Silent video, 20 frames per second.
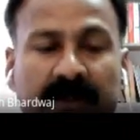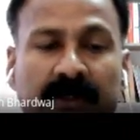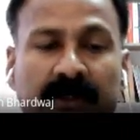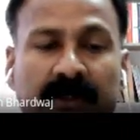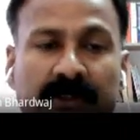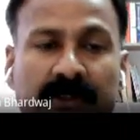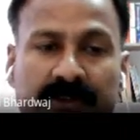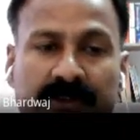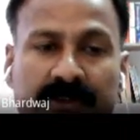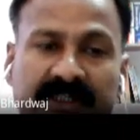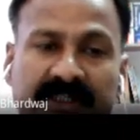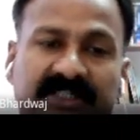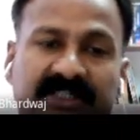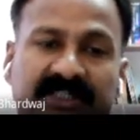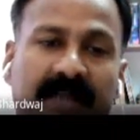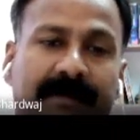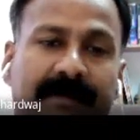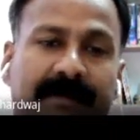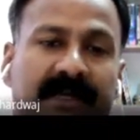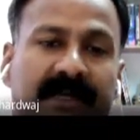So this
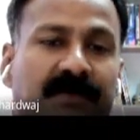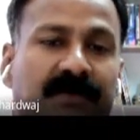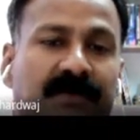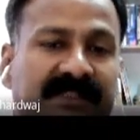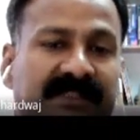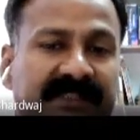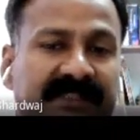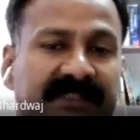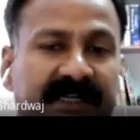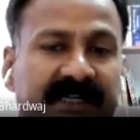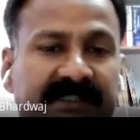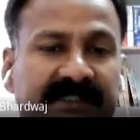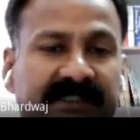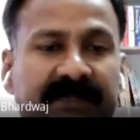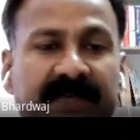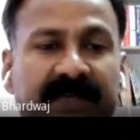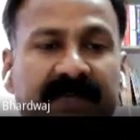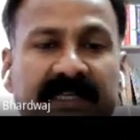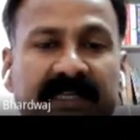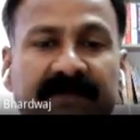chapter investigates the
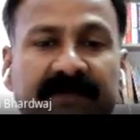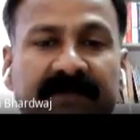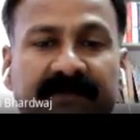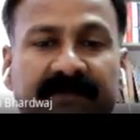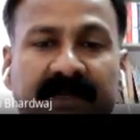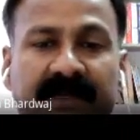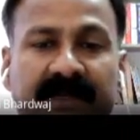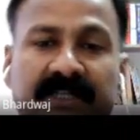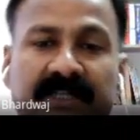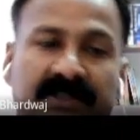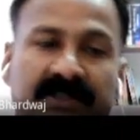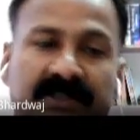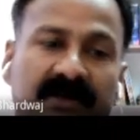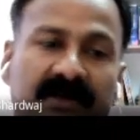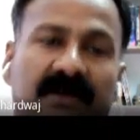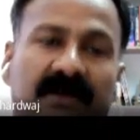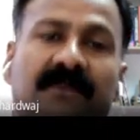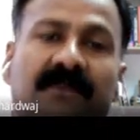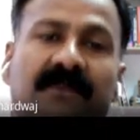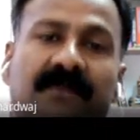wave nature
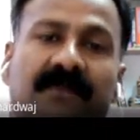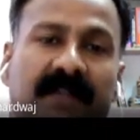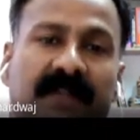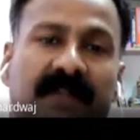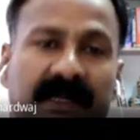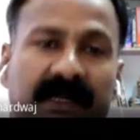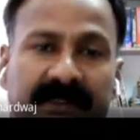of light.